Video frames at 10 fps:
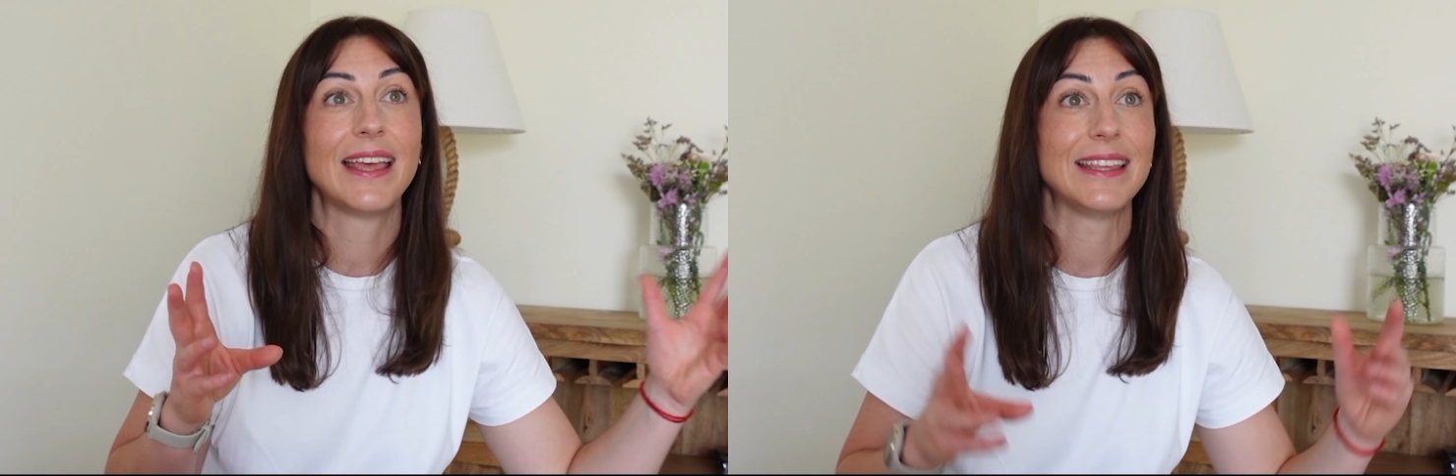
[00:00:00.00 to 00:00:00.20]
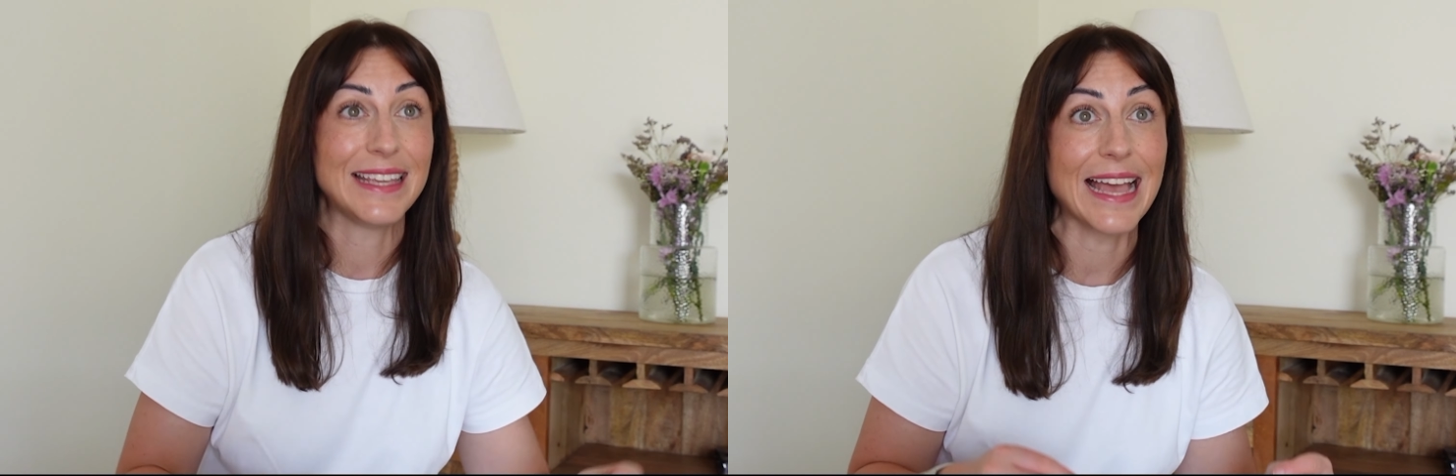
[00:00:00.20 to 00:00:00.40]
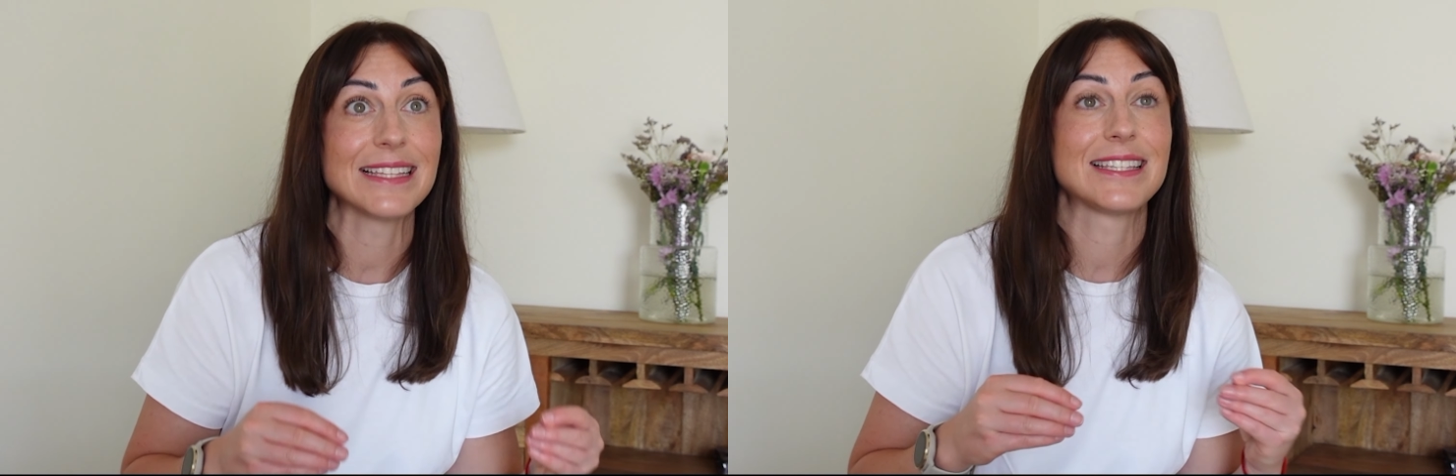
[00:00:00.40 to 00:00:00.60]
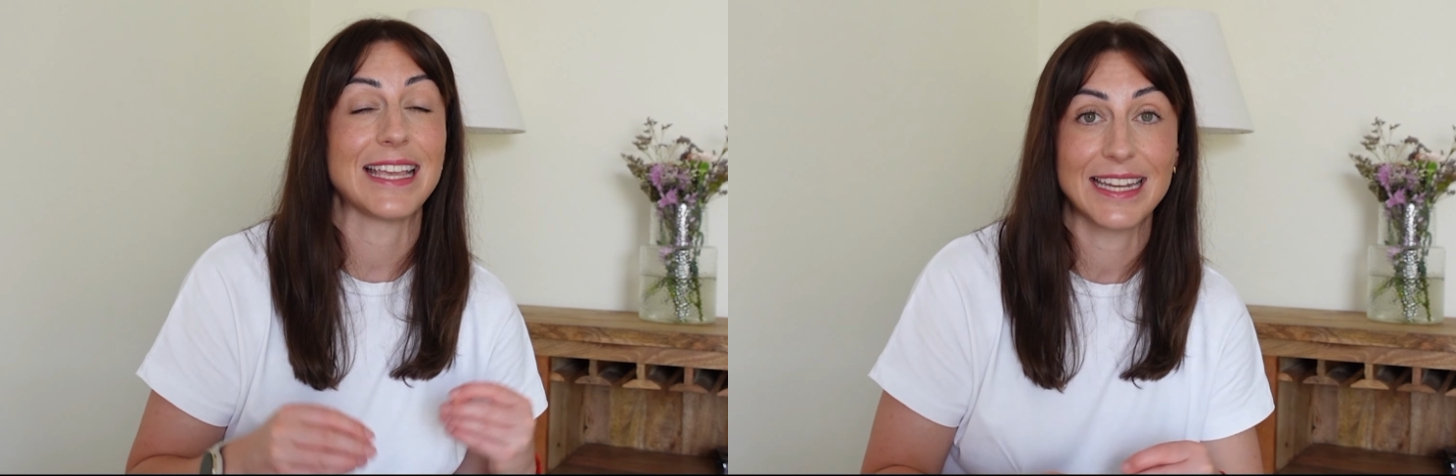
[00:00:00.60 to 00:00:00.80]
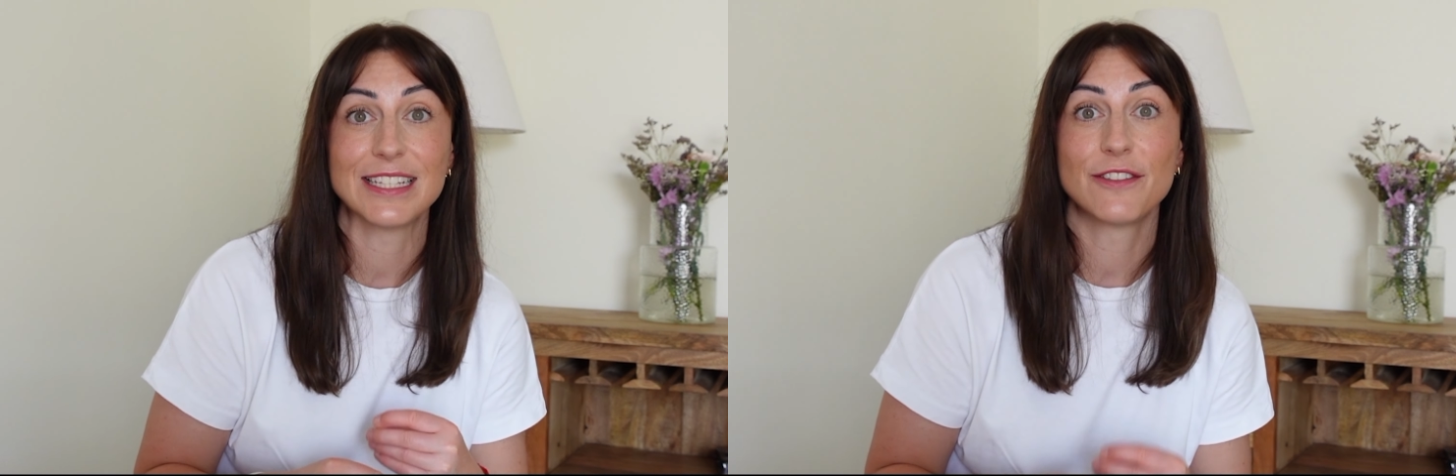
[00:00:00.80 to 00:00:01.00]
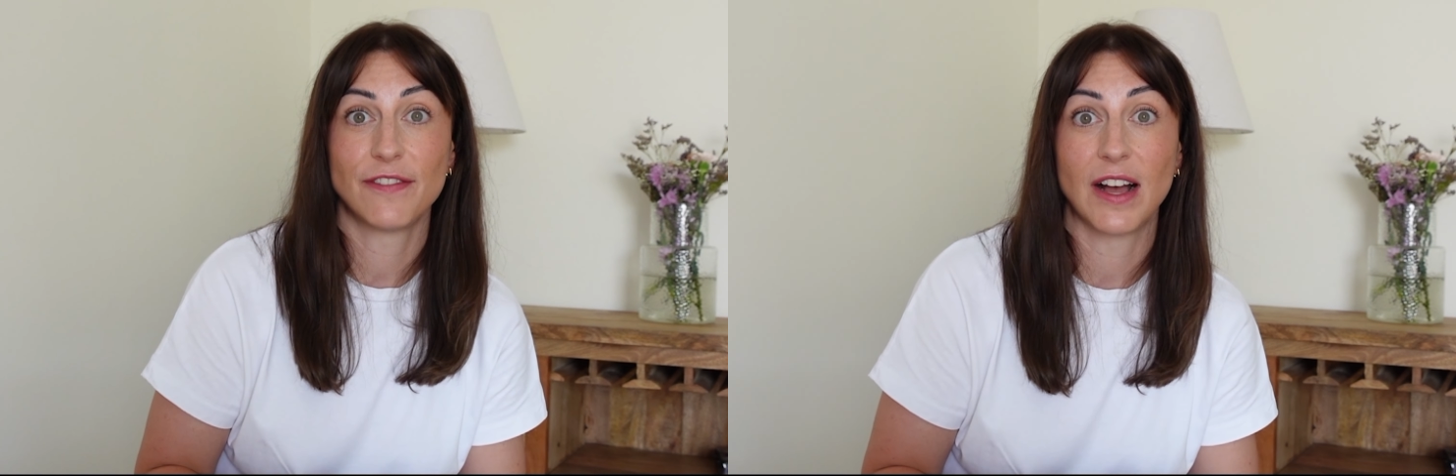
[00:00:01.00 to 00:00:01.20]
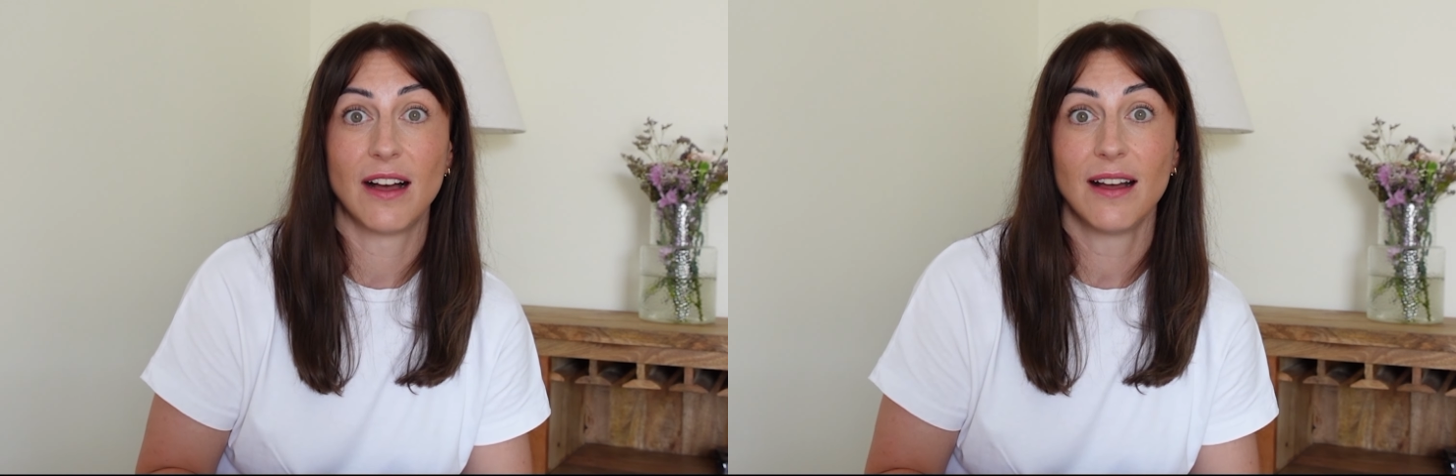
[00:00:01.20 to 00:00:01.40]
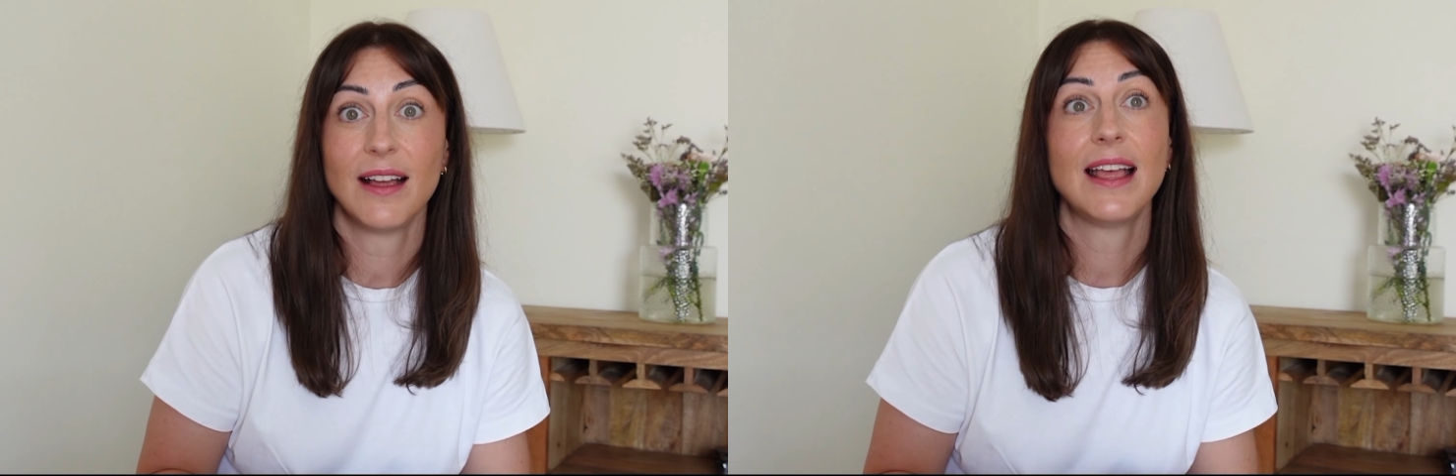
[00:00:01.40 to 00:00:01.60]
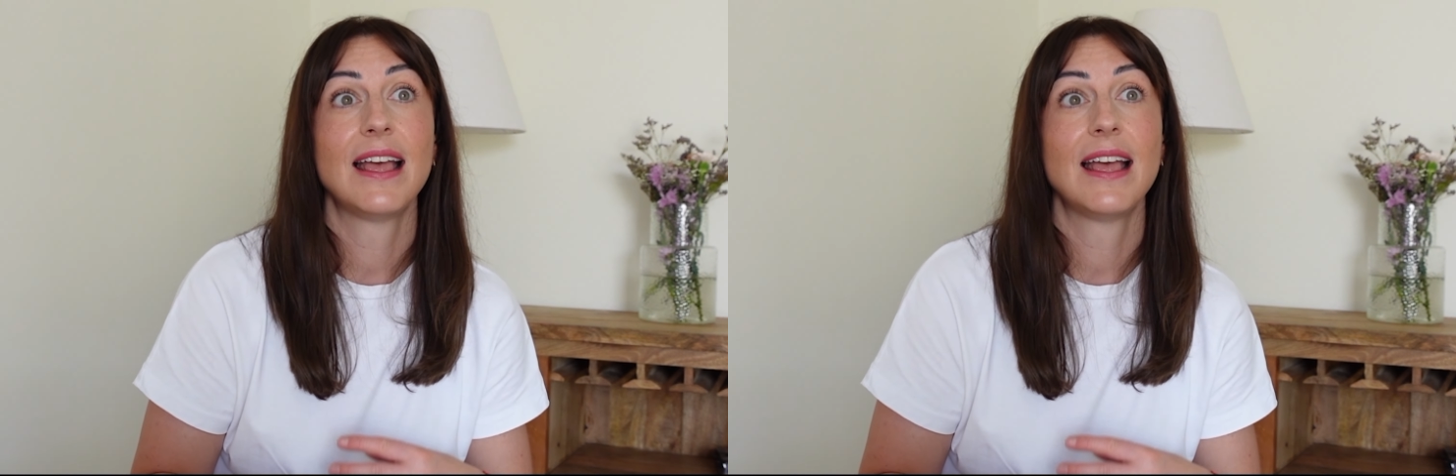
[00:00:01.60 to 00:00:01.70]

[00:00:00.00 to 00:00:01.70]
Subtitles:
Yes, it is far.